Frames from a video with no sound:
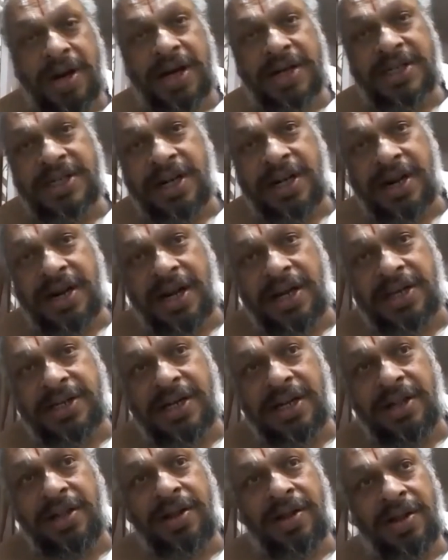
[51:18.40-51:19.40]
etc. is
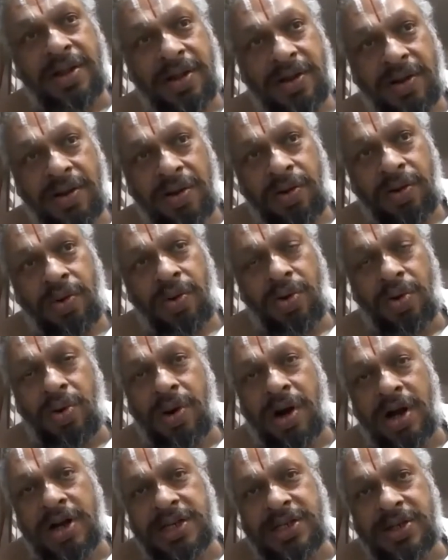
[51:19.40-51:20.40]
done, you do
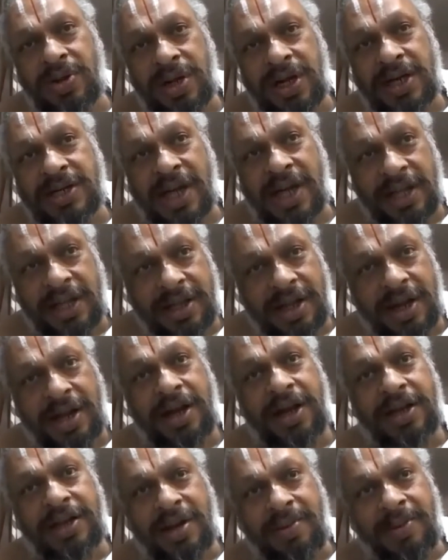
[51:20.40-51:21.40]
what is known as
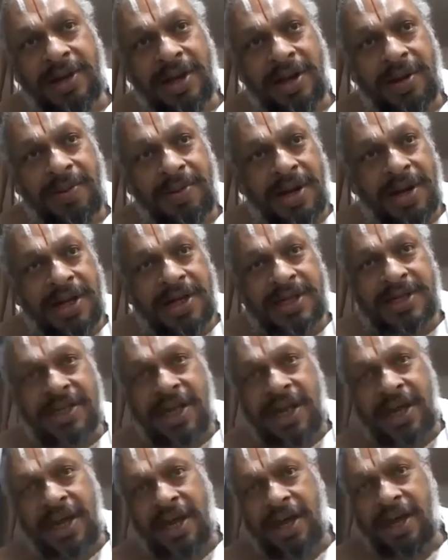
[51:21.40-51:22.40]
Antaranga Thirumanjanam, that is
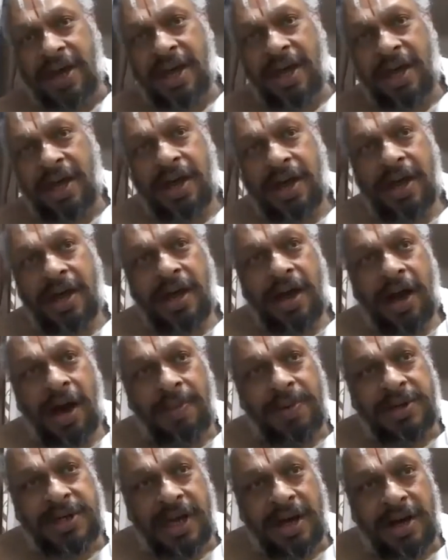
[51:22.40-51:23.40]
the
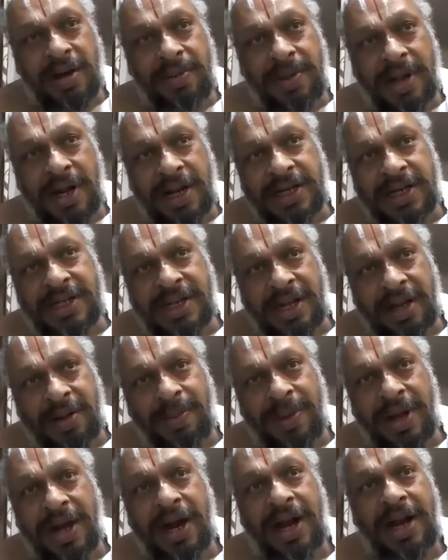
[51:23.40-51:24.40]
abhishekam that is done
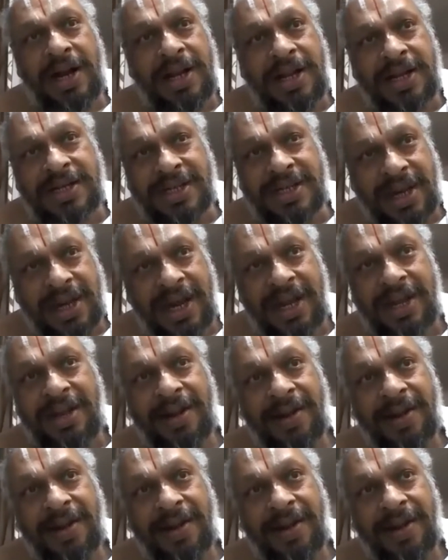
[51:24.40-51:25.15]
behind the screen.